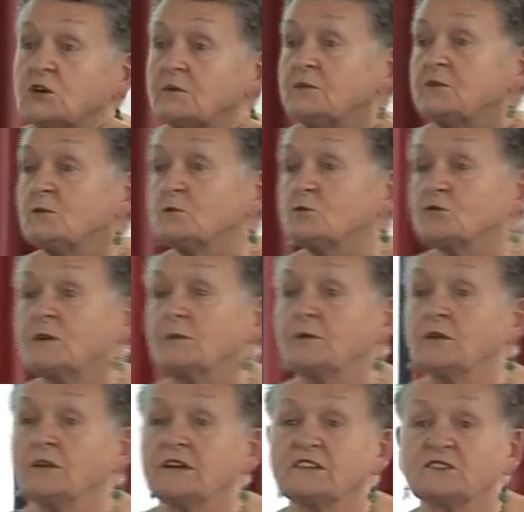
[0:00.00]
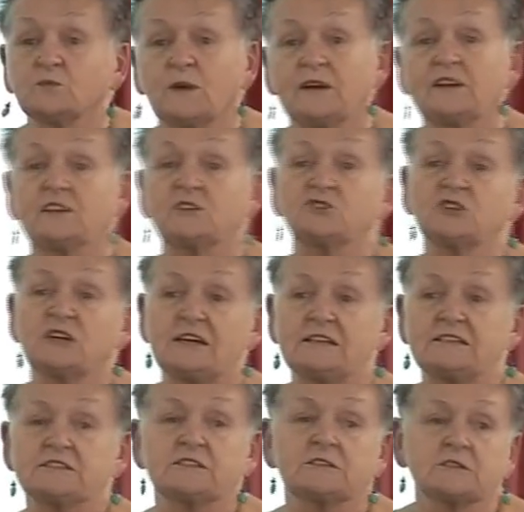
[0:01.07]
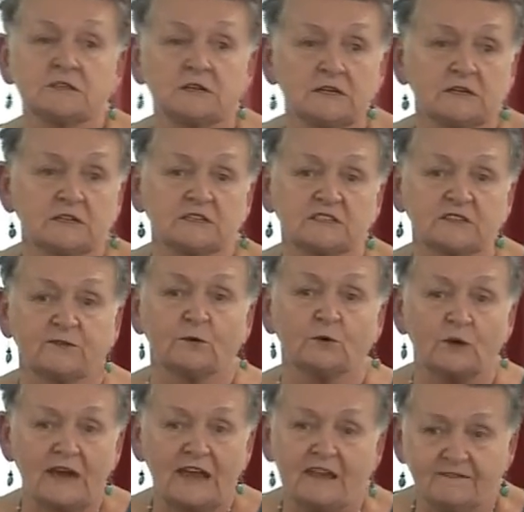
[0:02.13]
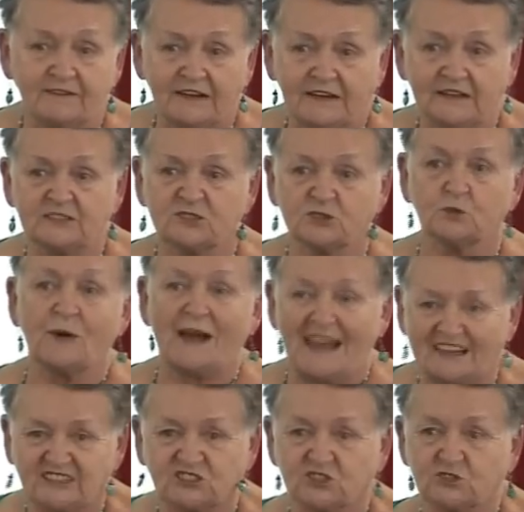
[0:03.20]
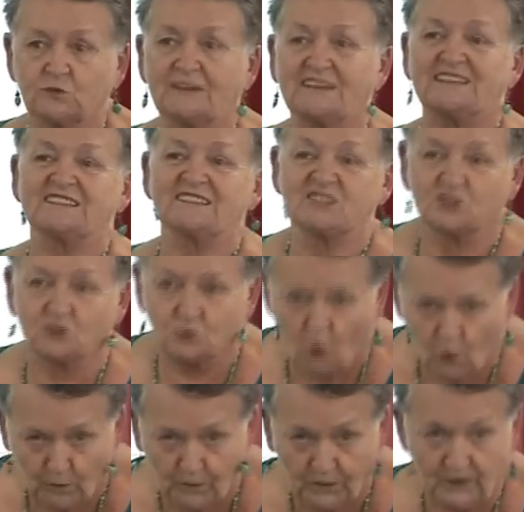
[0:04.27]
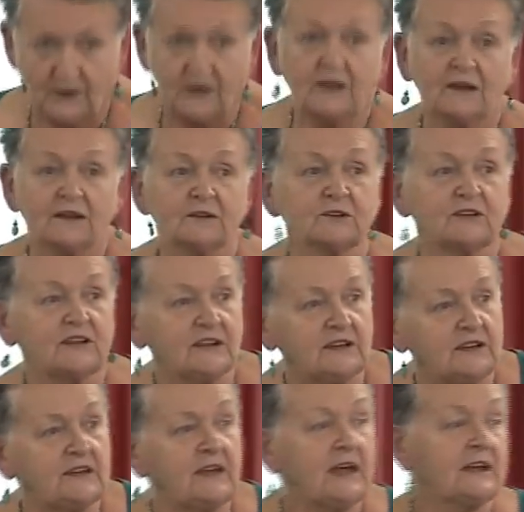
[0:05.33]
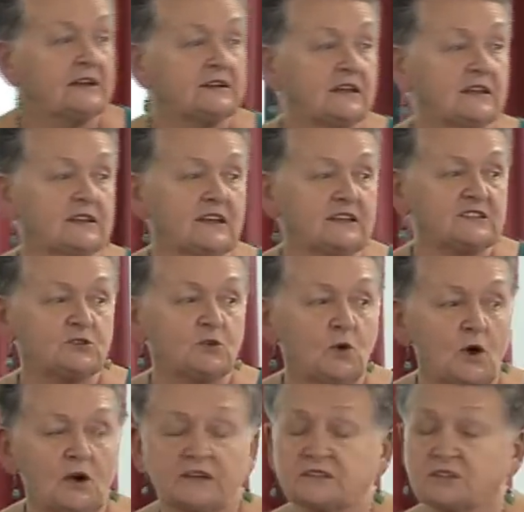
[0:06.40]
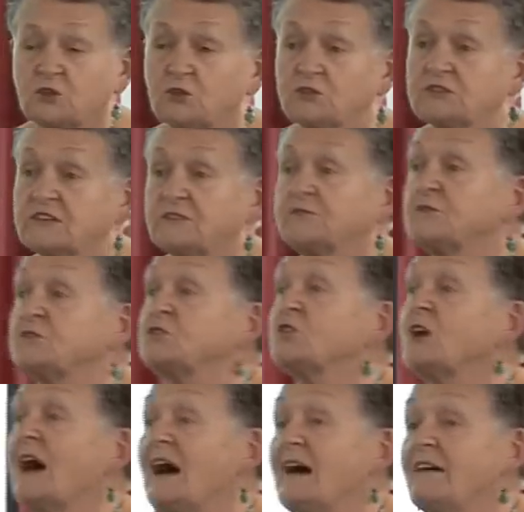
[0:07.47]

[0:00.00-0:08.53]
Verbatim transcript: terminal dribble is when it just takes forever to actually strop, okay? Now that's quite t different to